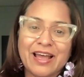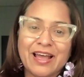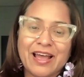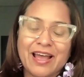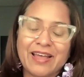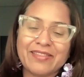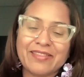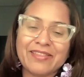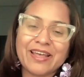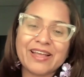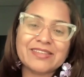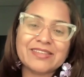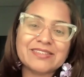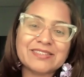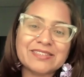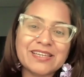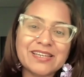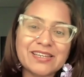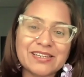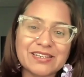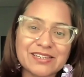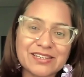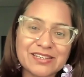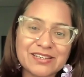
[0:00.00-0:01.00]
And that's
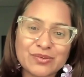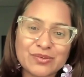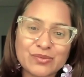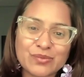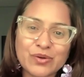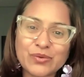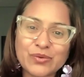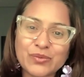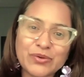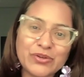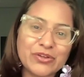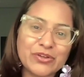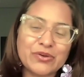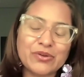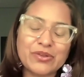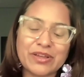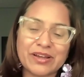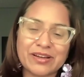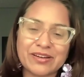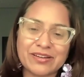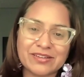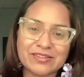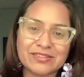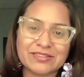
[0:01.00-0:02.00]
it. What would your
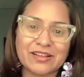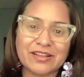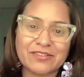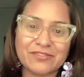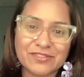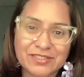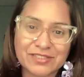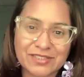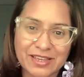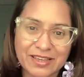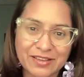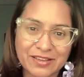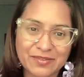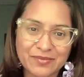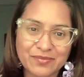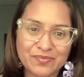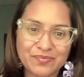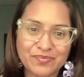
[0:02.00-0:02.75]
younger self say?